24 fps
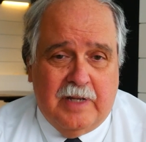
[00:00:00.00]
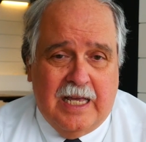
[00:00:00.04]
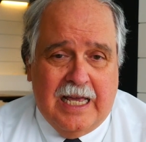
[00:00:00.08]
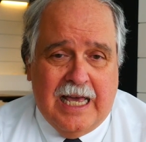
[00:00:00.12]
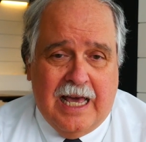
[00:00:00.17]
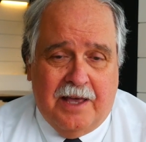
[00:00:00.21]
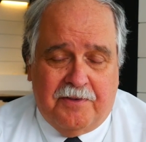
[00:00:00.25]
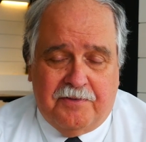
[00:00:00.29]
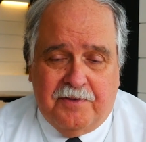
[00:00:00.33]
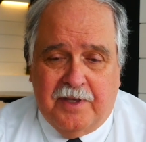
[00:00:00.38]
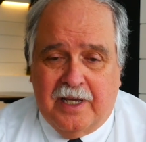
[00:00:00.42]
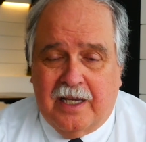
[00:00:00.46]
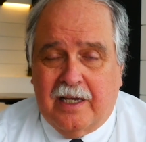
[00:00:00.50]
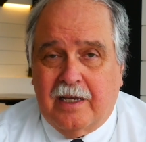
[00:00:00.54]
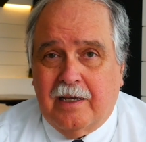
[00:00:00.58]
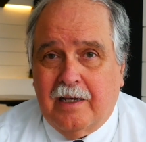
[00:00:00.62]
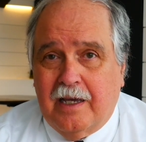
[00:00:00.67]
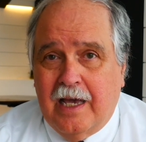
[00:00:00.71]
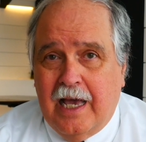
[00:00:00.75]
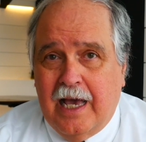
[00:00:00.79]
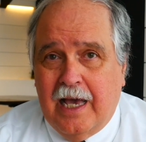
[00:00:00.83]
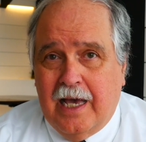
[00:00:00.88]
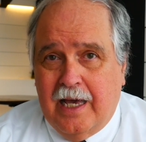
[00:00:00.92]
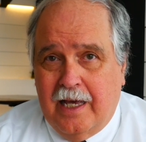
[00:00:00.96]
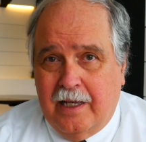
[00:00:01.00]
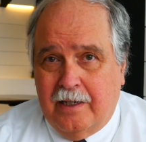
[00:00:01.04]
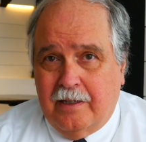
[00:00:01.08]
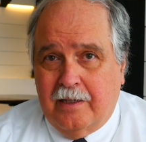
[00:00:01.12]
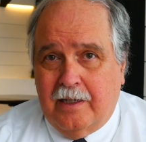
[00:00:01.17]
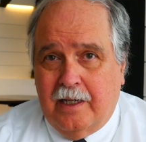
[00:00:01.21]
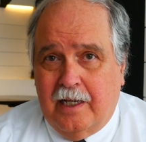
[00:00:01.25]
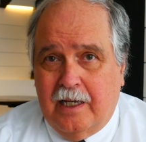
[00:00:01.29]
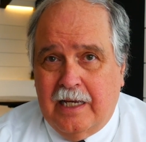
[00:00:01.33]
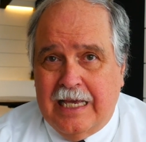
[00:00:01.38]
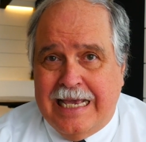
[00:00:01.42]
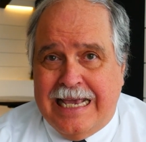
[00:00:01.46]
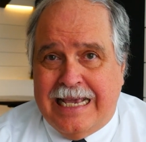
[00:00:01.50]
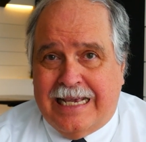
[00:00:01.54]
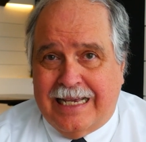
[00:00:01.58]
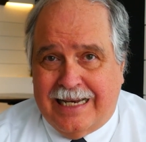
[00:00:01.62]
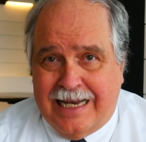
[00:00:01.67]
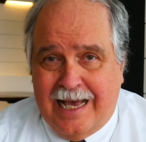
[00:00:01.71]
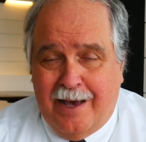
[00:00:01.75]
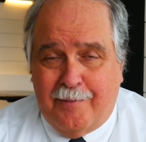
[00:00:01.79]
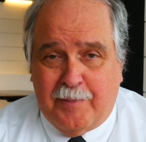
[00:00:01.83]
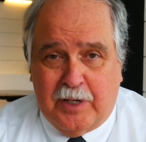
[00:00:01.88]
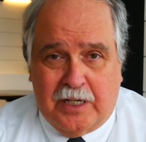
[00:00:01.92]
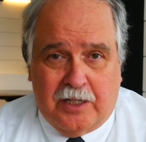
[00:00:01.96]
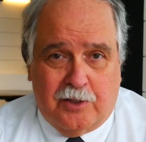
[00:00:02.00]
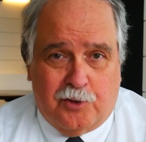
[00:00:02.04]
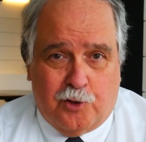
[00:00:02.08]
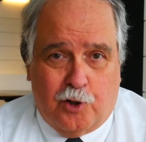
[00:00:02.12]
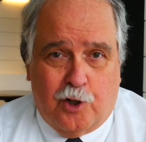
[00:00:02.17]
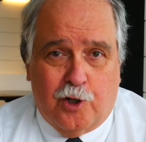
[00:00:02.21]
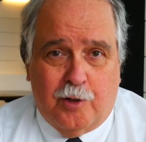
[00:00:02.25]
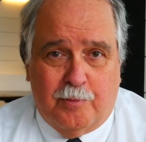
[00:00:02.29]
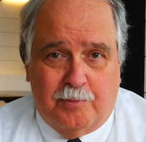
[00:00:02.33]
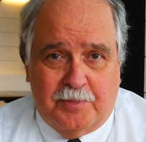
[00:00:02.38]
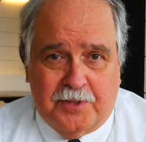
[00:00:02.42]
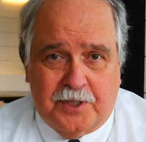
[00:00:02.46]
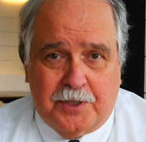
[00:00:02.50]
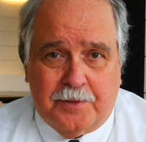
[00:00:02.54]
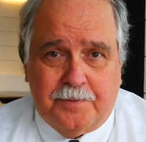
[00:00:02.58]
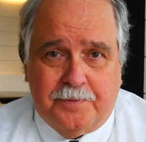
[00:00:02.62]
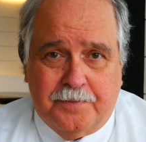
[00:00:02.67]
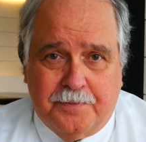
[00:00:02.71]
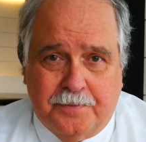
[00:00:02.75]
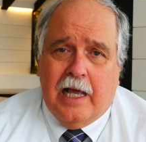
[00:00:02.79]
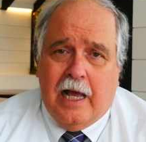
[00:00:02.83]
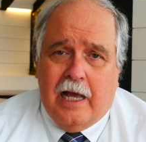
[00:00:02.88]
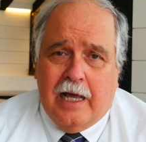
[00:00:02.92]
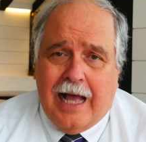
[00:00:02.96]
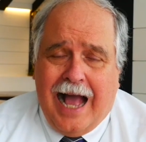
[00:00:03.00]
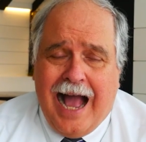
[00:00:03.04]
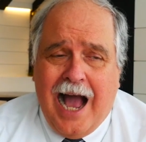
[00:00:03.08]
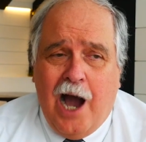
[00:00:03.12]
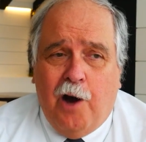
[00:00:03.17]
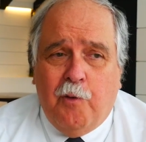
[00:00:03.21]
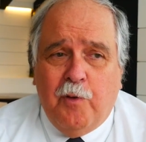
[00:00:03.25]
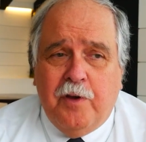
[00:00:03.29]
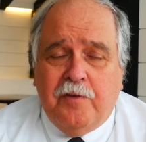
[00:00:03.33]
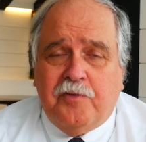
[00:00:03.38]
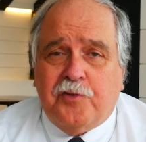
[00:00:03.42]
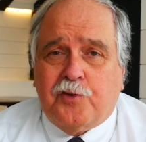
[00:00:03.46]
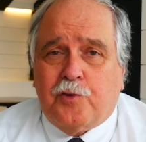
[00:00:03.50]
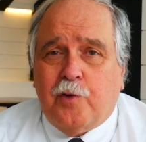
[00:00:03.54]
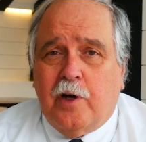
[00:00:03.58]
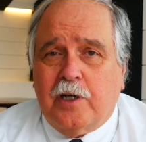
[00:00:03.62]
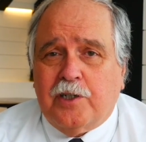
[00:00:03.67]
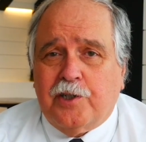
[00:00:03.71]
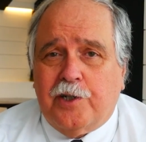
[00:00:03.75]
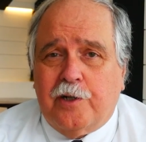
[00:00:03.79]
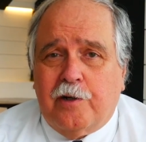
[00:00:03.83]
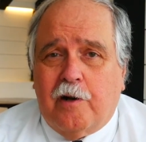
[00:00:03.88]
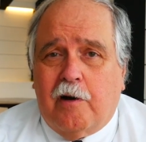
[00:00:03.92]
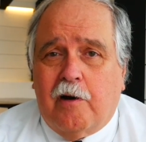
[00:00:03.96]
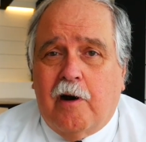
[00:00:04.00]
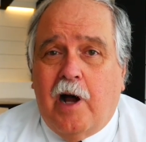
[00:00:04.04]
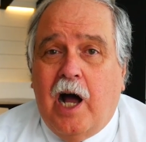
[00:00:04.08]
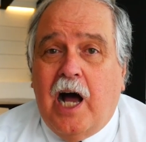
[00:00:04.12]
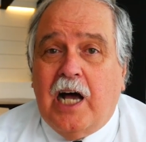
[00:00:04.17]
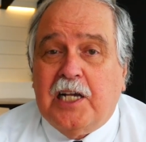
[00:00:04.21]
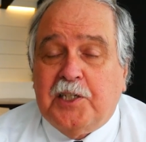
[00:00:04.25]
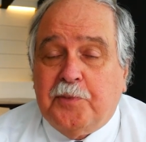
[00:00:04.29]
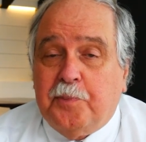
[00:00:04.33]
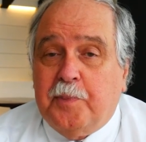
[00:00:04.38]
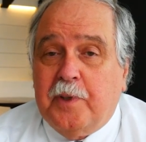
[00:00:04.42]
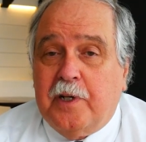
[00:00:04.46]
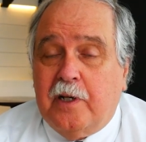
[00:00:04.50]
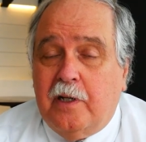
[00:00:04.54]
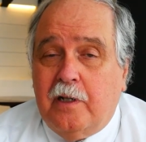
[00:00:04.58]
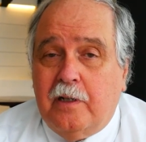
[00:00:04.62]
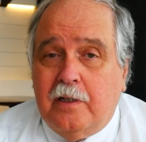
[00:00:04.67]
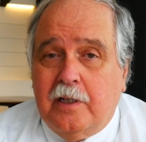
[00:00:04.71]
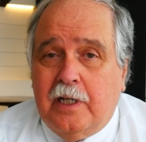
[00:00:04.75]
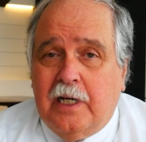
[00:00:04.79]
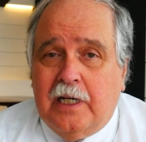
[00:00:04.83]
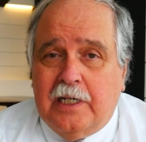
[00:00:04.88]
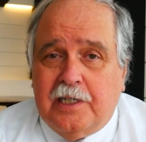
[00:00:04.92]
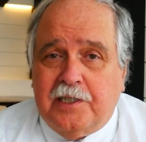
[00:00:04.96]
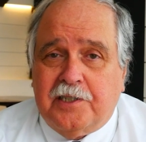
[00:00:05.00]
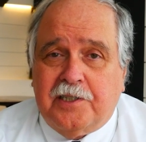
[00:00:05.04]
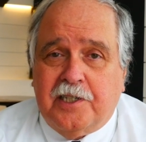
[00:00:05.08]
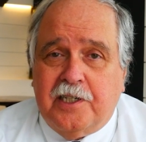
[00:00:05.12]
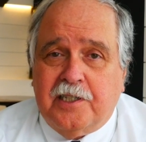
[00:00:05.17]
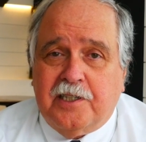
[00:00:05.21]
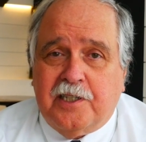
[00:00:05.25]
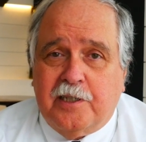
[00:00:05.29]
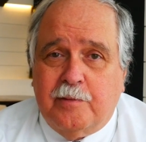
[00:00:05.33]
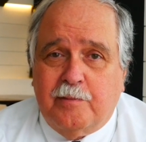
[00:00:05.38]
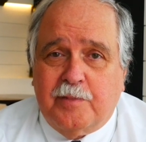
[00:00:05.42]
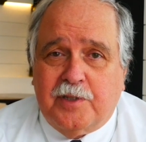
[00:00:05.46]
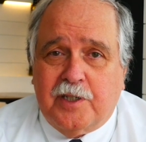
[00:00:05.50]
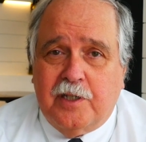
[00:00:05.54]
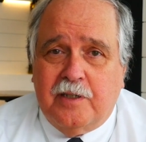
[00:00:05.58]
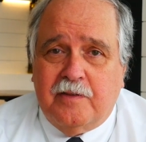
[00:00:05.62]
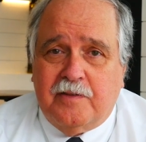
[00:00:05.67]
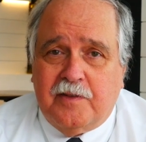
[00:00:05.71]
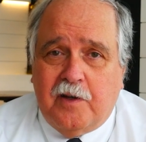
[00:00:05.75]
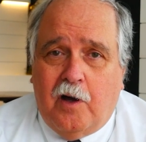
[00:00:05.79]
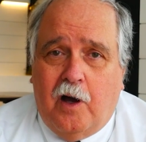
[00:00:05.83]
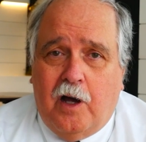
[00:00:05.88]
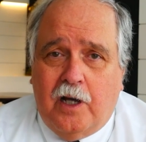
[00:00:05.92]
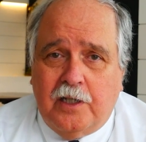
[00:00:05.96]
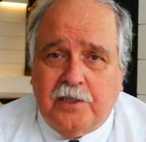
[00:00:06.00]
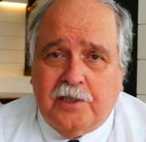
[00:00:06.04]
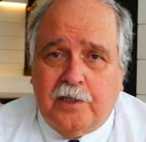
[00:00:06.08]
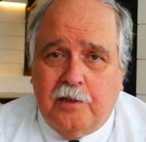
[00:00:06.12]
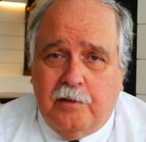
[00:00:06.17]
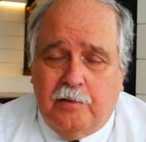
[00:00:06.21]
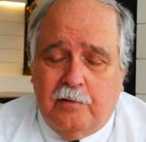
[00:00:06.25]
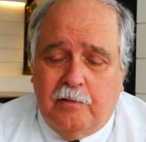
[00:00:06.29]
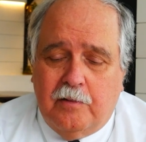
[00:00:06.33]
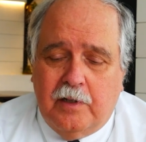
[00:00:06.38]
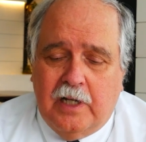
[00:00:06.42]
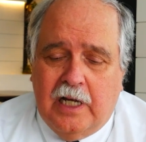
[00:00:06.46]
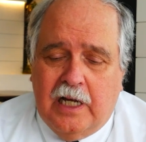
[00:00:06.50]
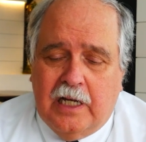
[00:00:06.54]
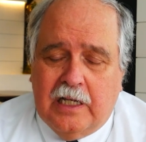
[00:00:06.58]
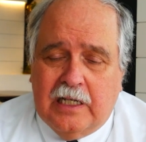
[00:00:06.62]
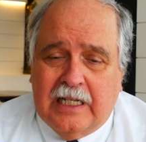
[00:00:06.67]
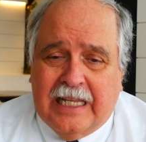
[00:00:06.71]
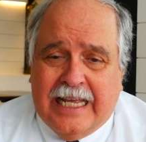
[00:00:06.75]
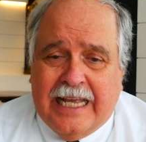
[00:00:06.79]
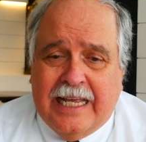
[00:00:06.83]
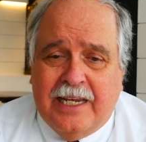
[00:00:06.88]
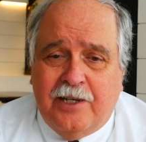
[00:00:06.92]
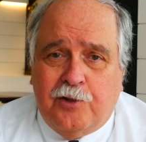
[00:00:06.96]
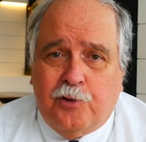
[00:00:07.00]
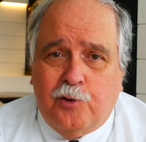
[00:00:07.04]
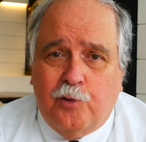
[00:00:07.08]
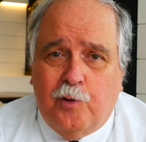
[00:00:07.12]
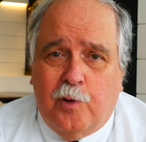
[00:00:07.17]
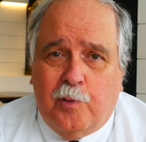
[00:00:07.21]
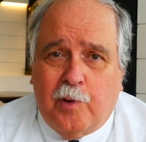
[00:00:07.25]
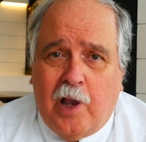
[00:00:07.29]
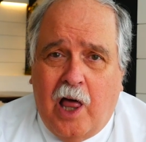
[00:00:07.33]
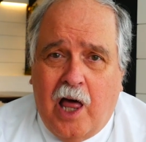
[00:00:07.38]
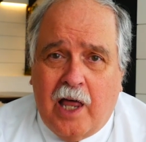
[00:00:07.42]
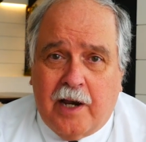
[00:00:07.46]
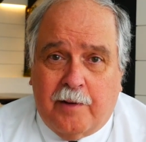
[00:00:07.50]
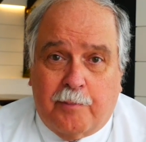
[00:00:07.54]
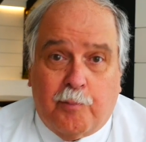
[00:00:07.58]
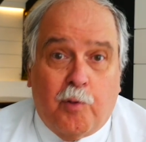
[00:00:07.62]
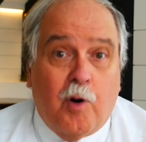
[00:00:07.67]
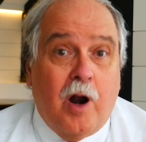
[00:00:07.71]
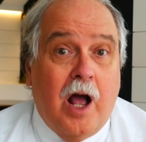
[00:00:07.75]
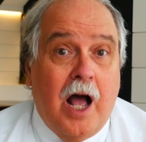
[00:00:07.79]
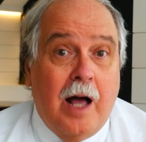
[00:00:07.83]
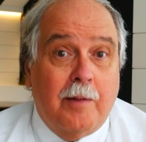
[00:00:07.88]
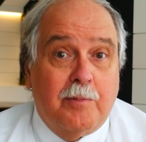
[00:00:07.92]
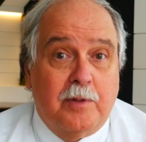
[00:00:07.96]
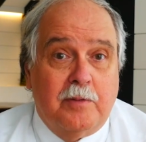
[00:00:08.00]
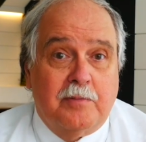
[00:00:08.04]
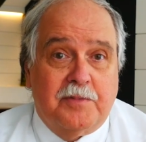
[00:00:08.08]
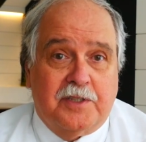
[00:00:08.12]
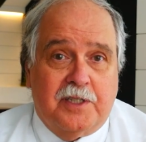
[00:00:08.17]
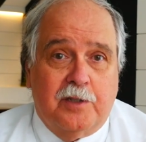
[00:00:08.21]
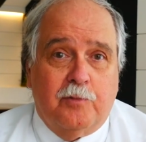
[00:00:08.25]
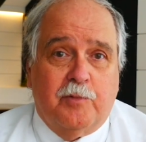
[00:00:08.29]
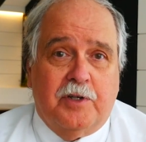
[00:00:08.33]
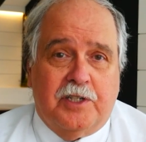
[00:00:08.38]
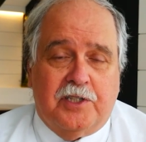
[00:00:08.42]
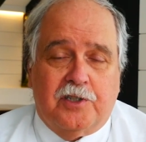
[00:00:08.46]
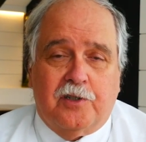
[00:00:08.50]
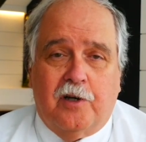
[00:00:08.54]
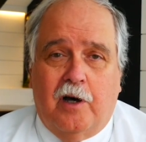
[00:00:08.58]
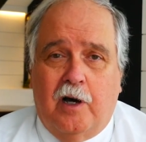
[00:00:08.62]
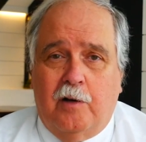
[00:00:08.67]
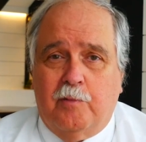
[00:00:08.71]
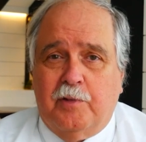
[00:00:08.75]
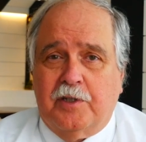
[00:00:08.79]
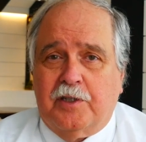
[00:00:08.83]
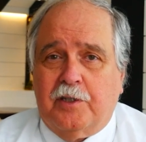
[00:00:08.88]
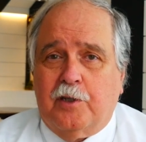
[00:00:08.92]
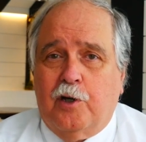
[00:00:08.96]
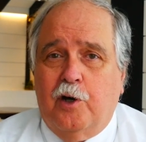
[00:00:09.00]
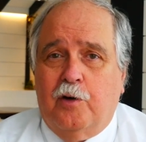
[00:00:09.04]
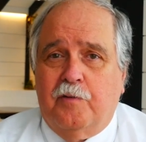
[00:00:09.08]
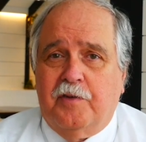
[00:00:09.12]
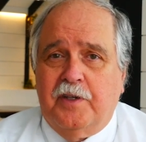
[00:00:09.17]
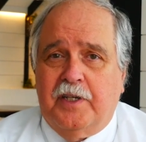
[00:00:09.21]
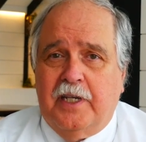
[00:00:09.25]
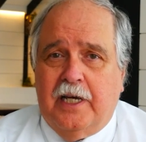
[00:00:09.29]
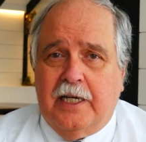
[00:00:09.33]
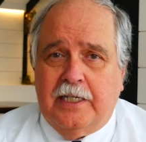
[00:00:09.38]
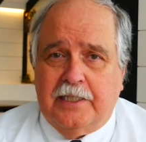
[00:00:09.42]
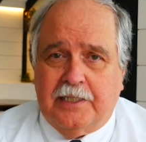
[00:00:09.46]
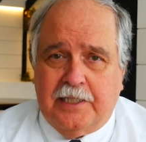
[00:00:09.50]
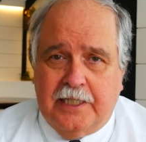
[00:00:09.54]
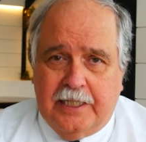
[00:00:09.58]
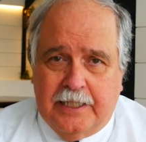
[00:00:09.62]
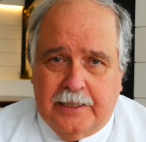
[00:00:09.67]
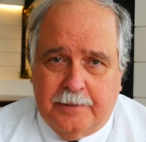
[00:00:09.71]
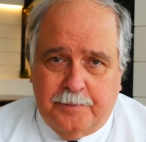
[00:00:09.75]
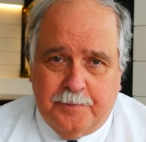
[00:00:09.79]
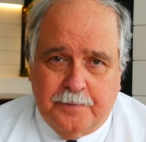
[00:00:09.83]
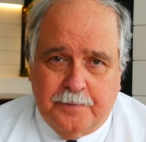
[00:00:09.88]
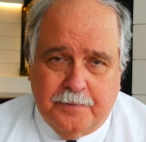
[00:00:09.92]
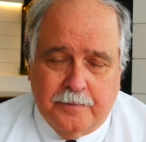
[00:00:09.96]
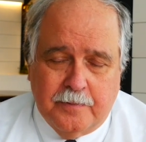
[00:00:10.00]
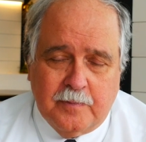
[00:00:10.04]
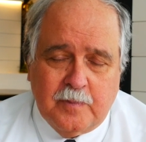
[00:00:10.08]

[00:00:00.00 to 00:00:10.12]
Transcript: ethnic, and economic terms how we've structured our hospital uh, systems have also uh, led to a lot of problems that we saw with COVID 19.